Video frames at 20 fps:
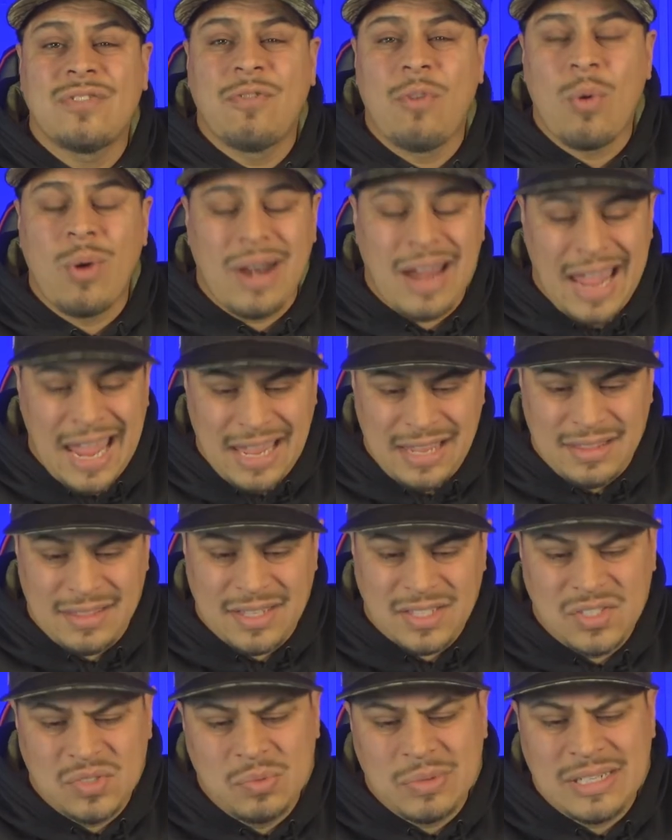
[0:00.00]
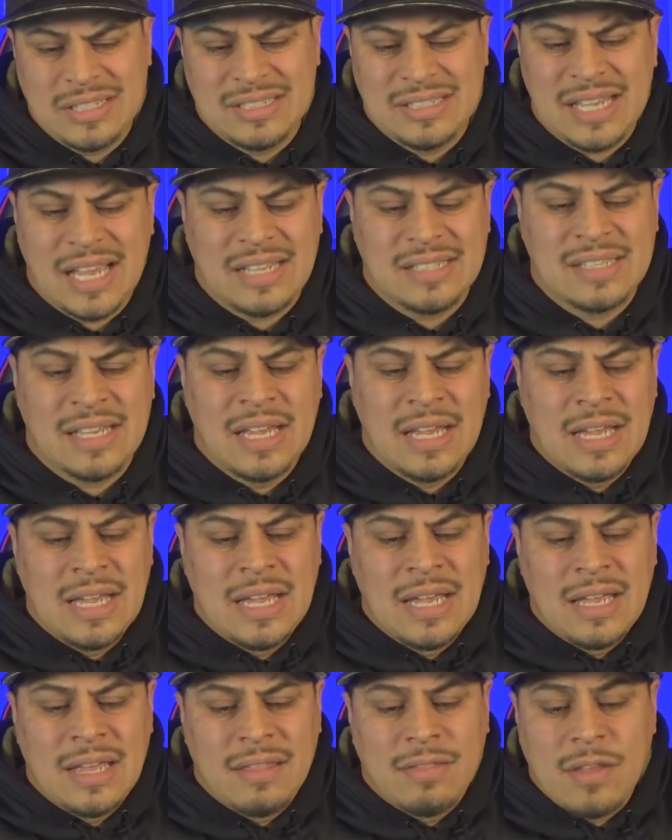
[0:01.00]
4:8. This is what it says.
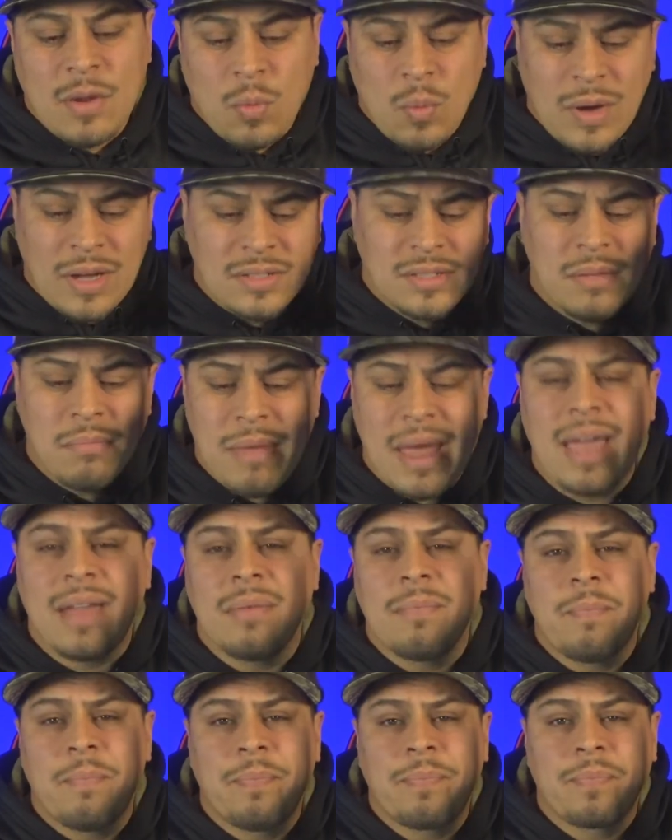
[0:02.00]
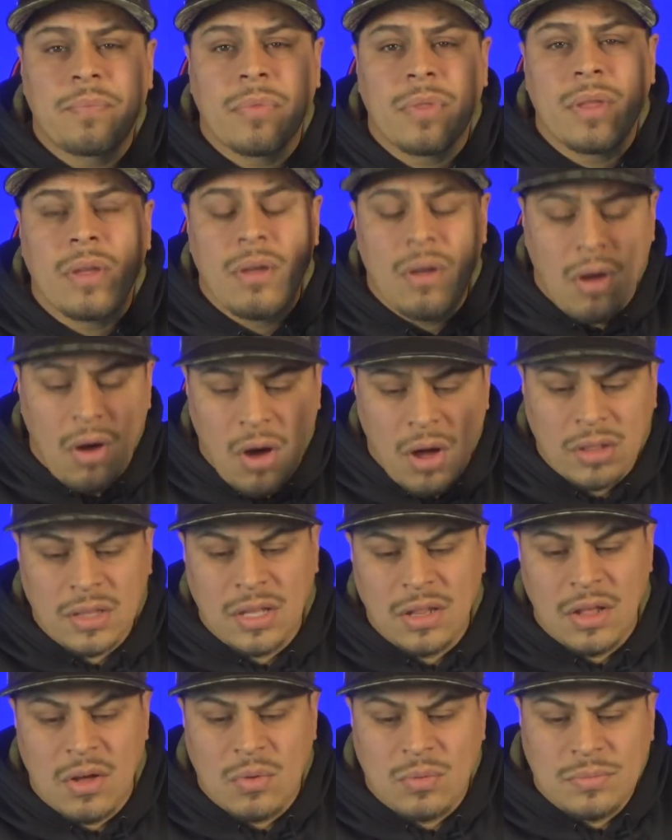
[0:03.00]
There was a man all
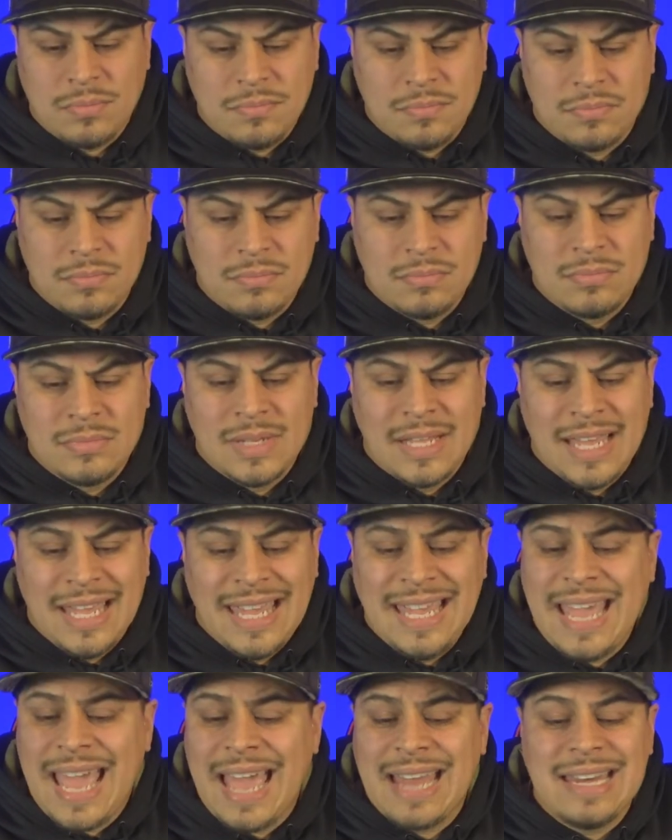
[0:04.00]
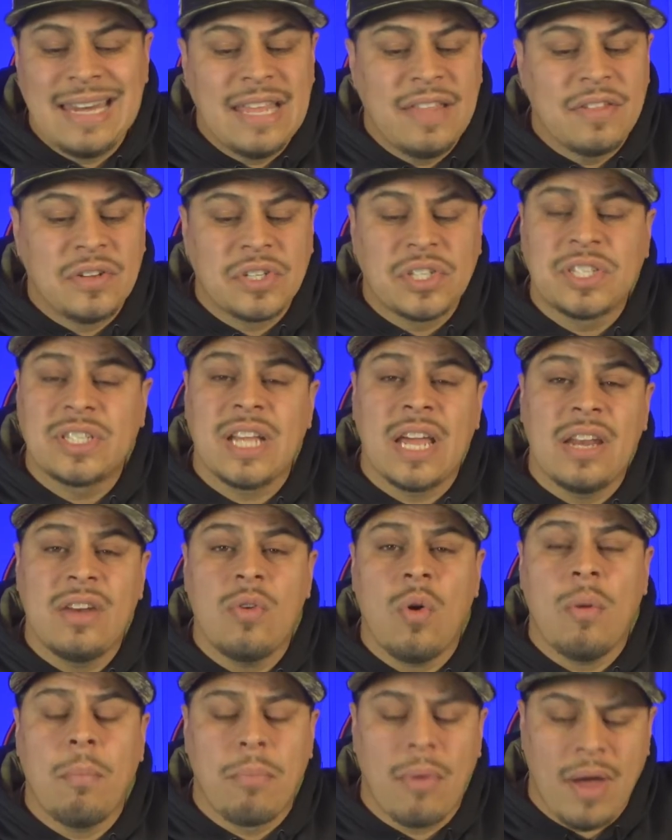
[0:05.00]
alone. He had neither son
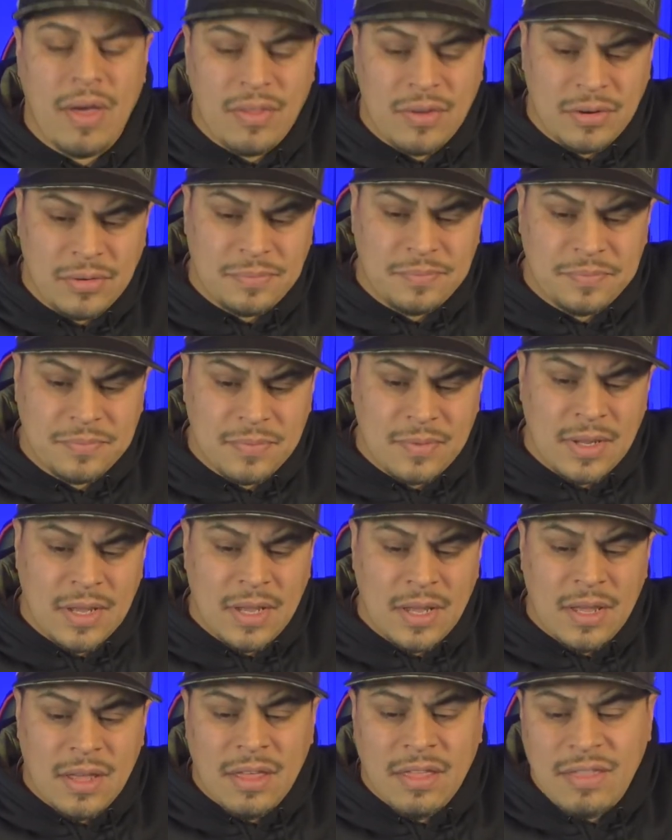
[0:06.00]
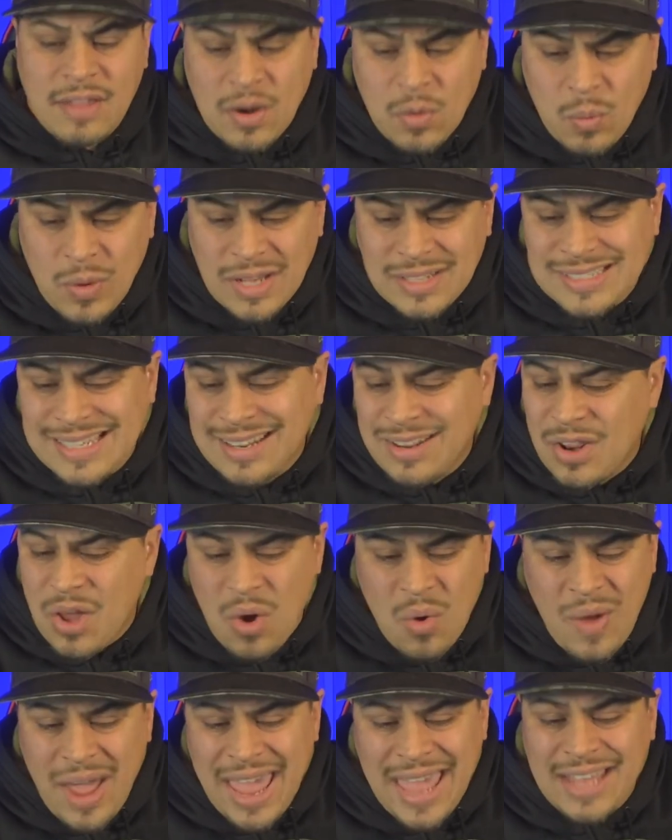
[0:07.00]
nor brother. There was
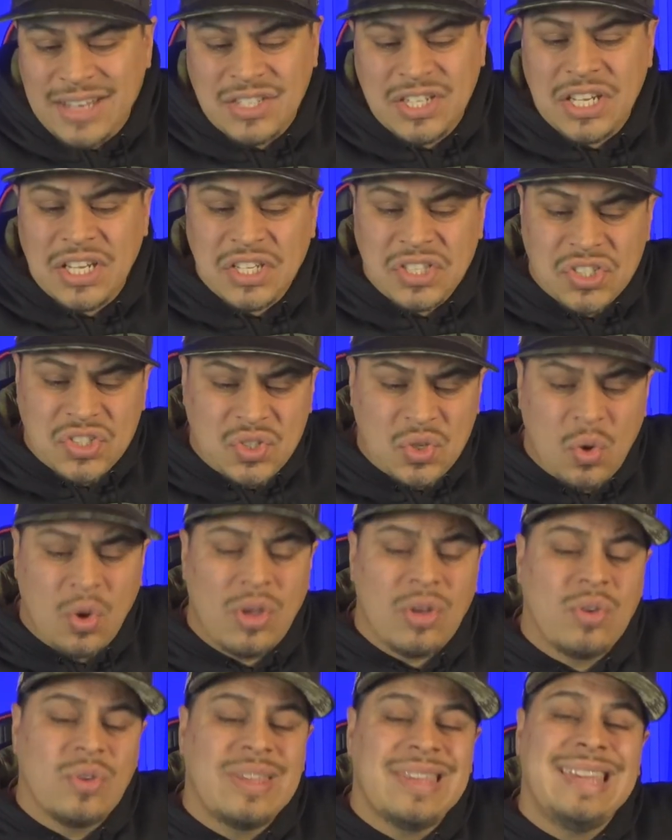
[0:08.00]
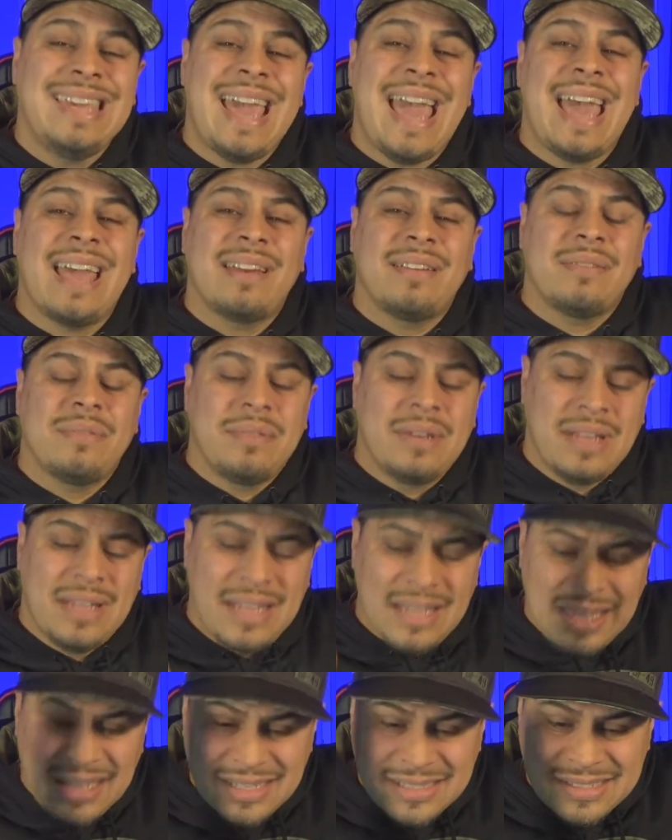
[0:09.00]
no end to his toil, yet
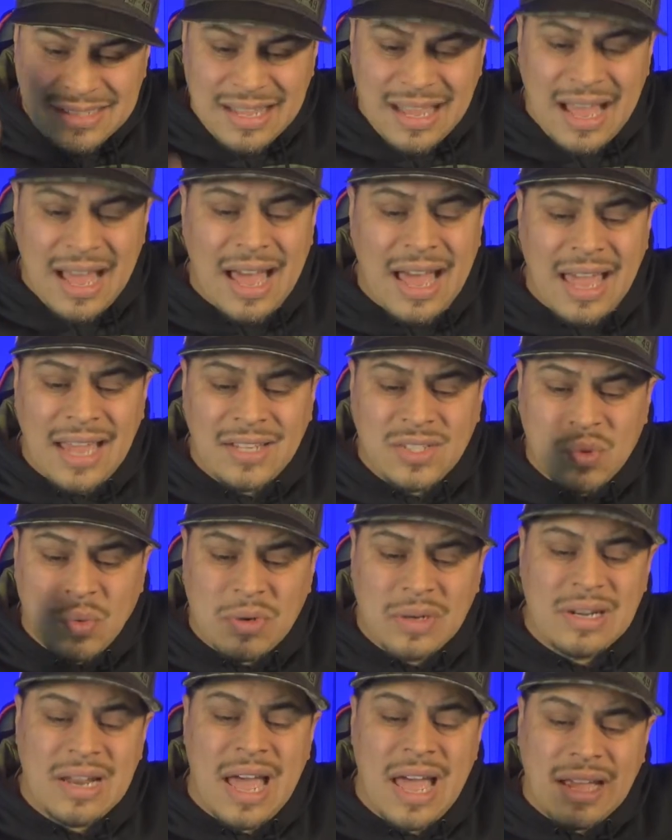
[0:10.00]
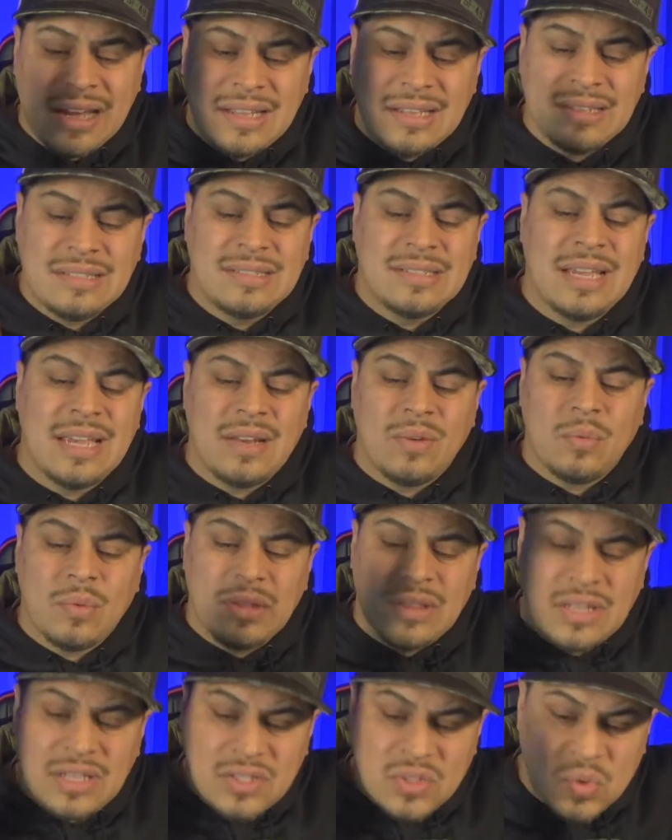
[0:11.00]
his eyes were not content
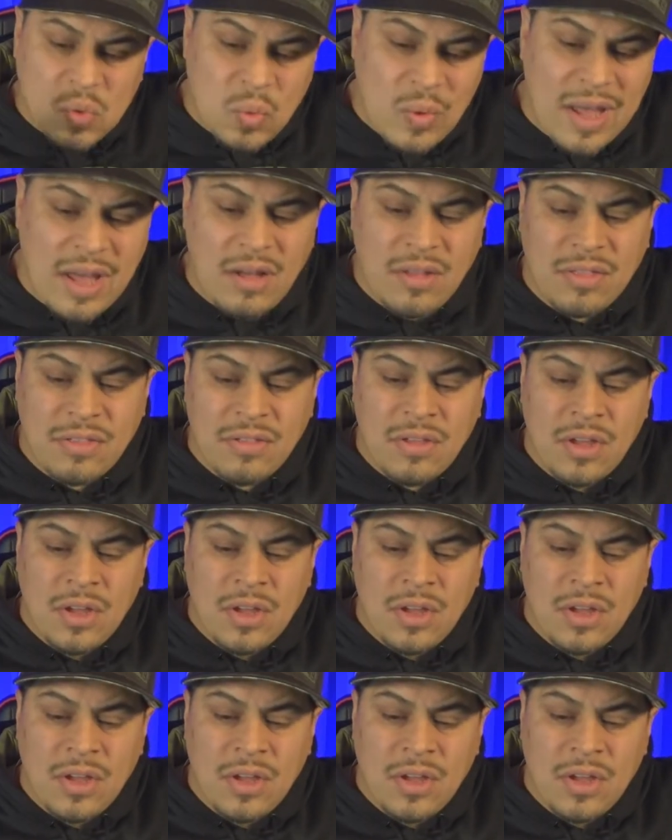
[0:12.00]
with his wealth.